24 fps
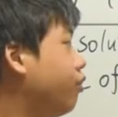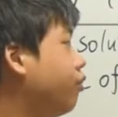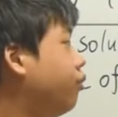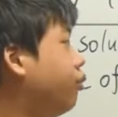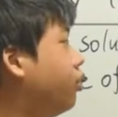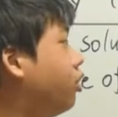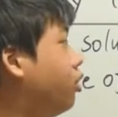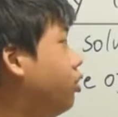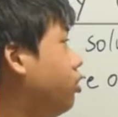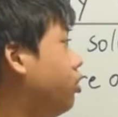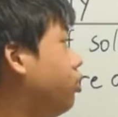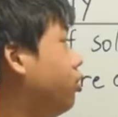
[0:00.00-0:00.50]

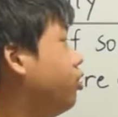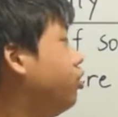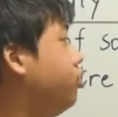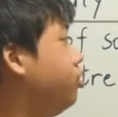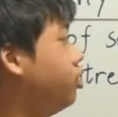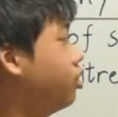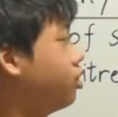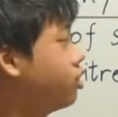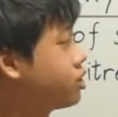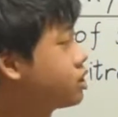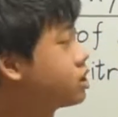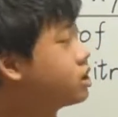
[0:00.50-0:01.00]
for
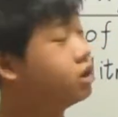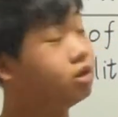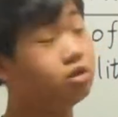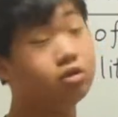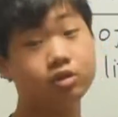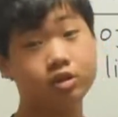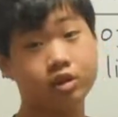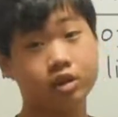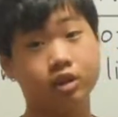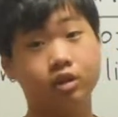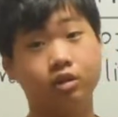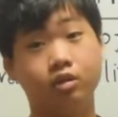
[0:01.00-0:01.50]
your
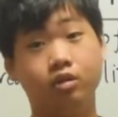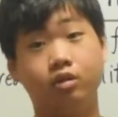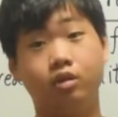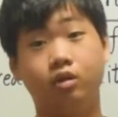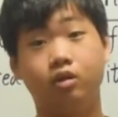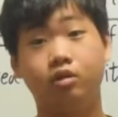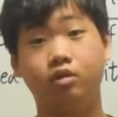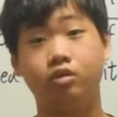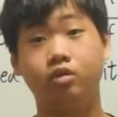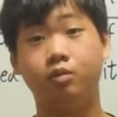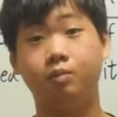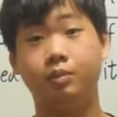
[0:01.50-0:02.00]
solution
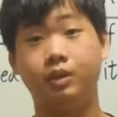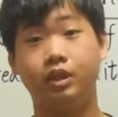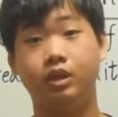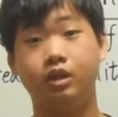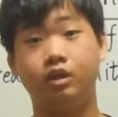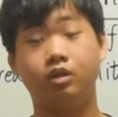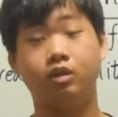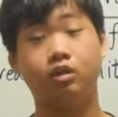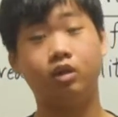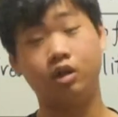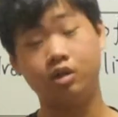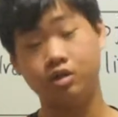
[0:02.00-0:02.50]
to
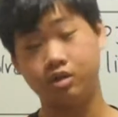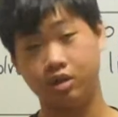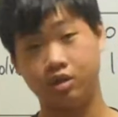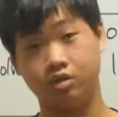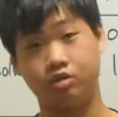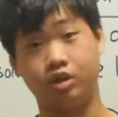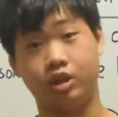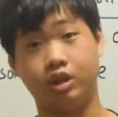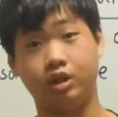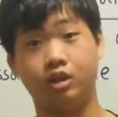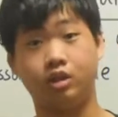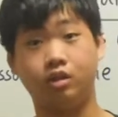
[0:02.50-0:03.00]
be
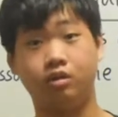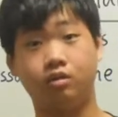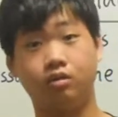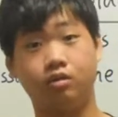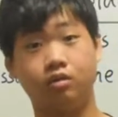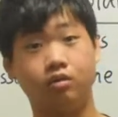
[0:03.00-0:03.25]
concentrated,